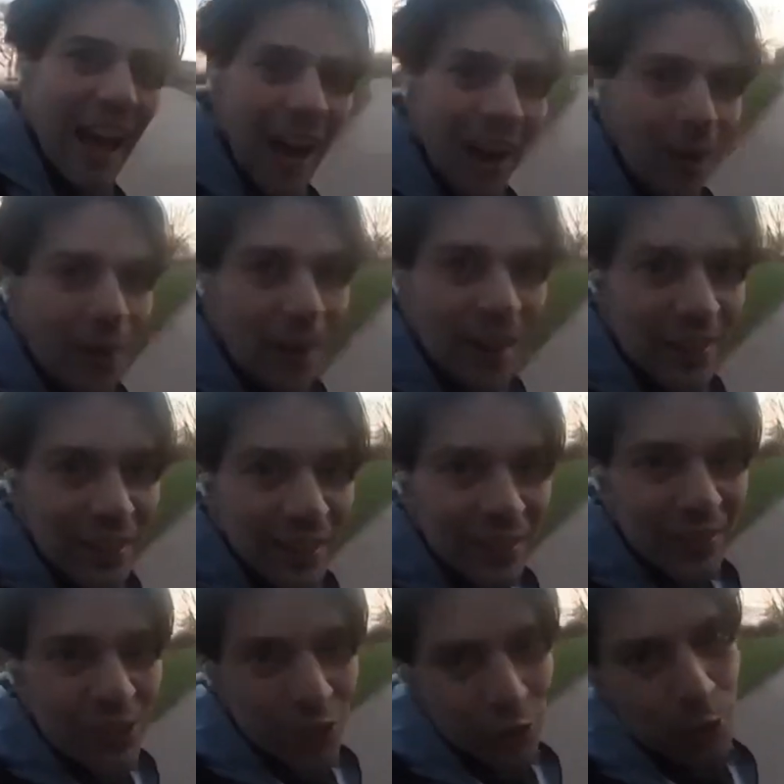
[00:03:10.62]
how
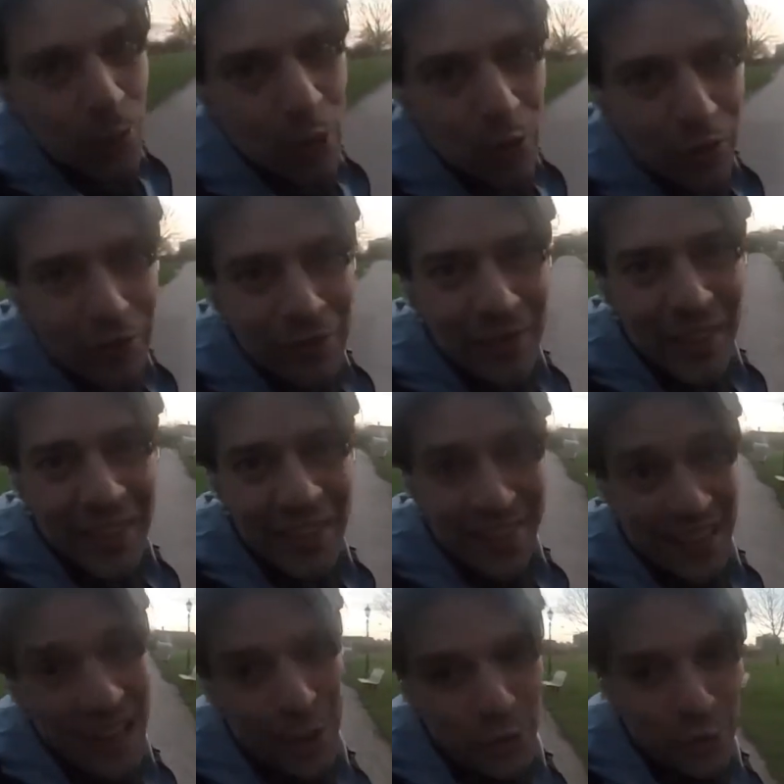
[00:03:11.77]
do you move
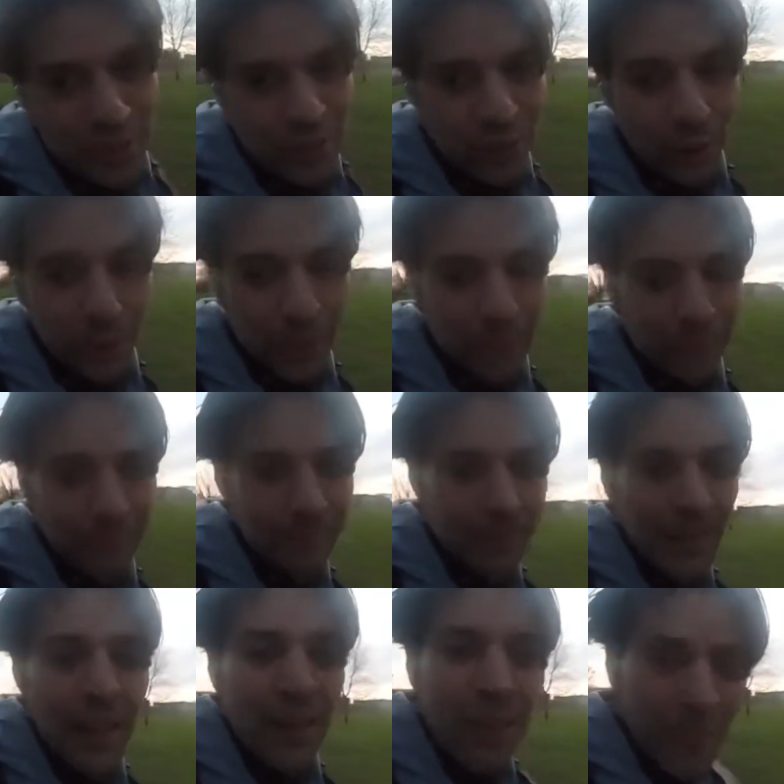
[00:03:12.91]
is how do you stop?
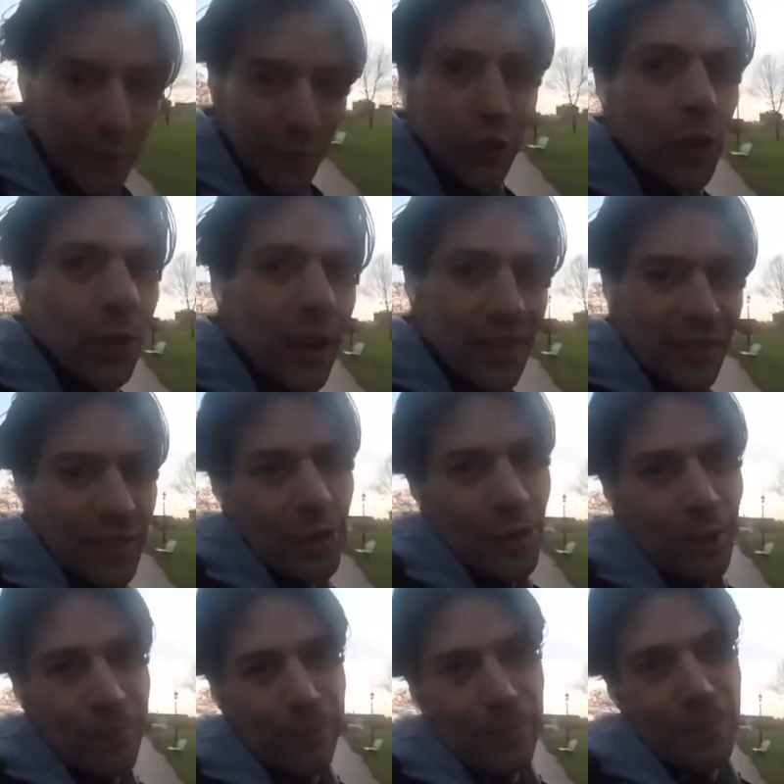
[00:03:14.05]
There's a few ways to do
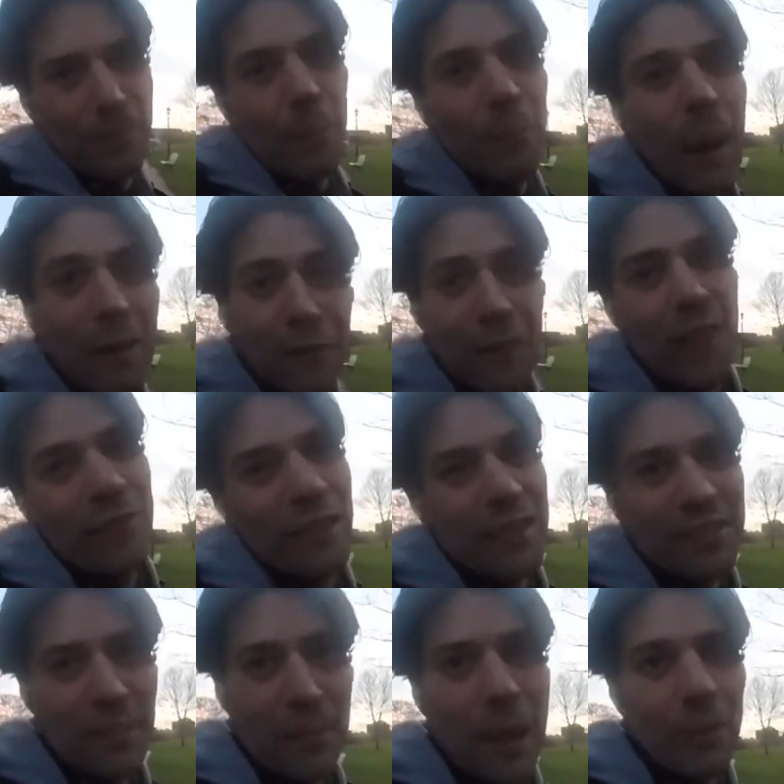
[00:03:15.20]
it, but my favorite
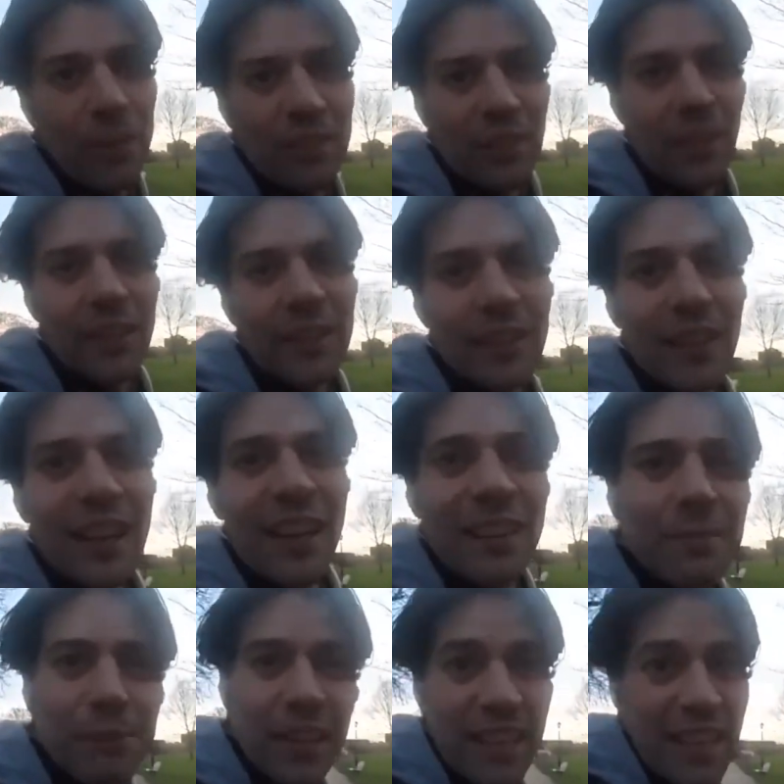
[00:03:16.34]
is the power slide.
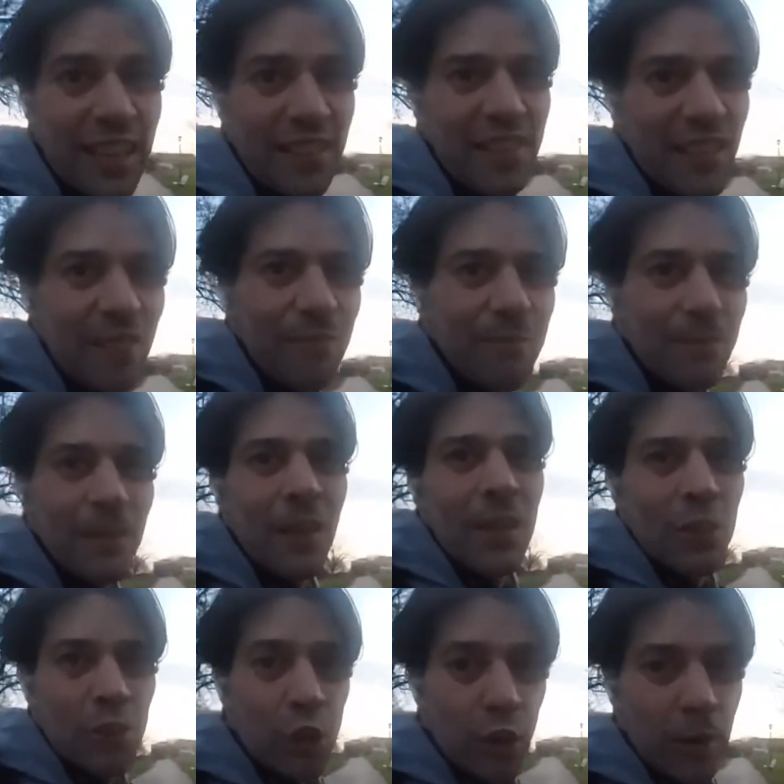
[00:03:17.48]
Pretty easy.
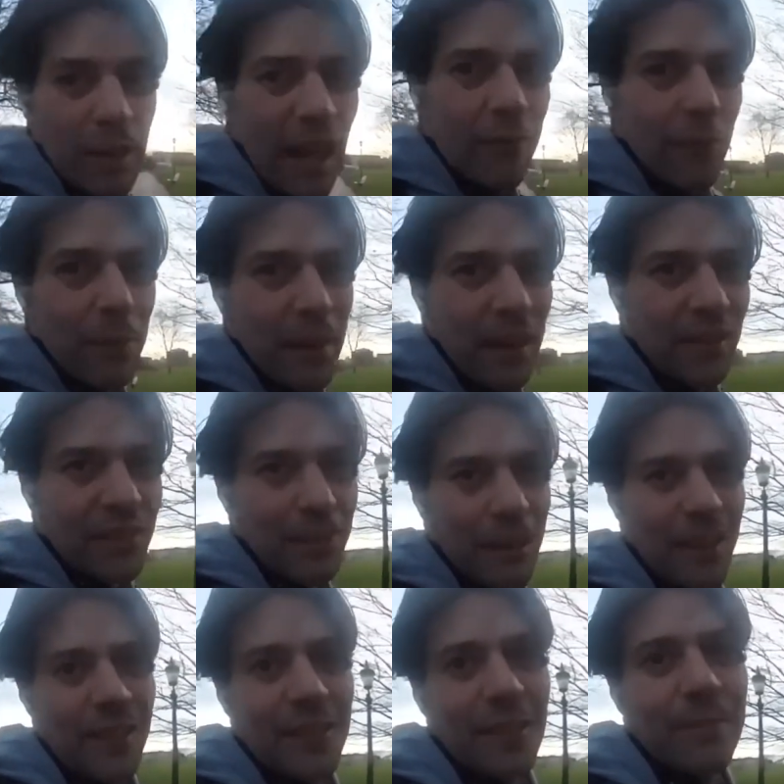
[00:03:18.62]
You've got to have a bit of
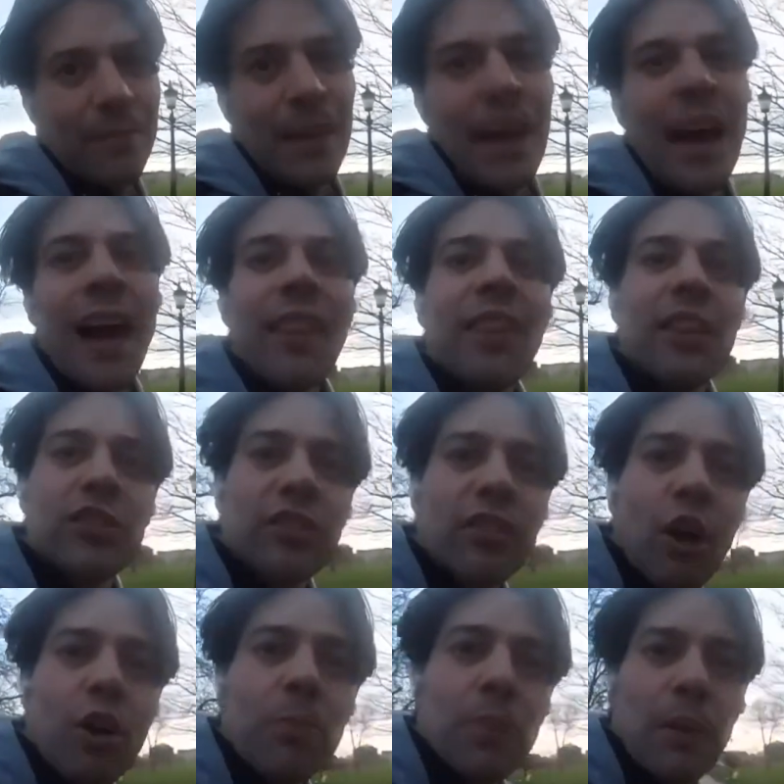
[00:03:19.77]
speed, and then you
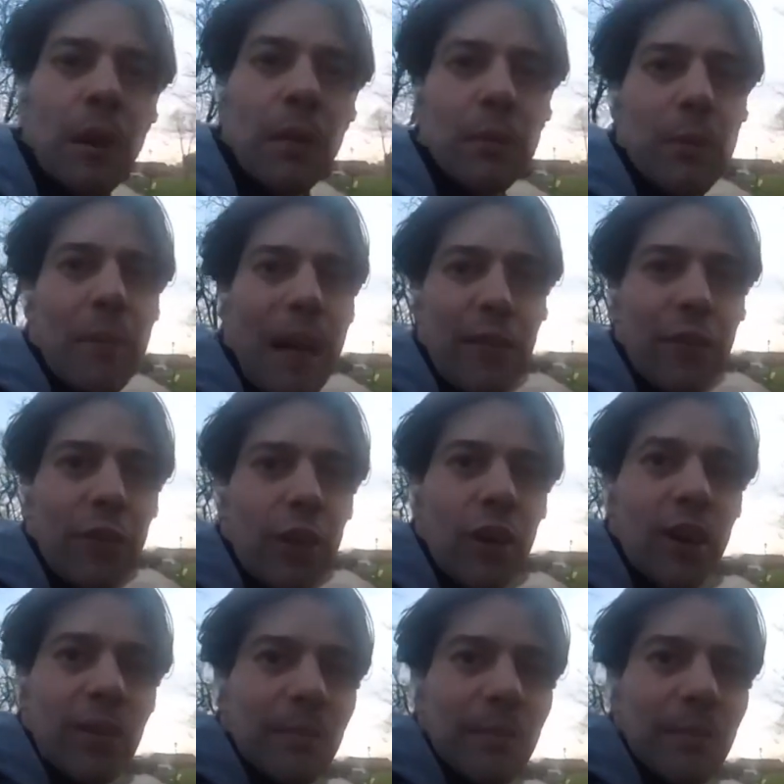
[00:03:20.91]
just open up your back foot,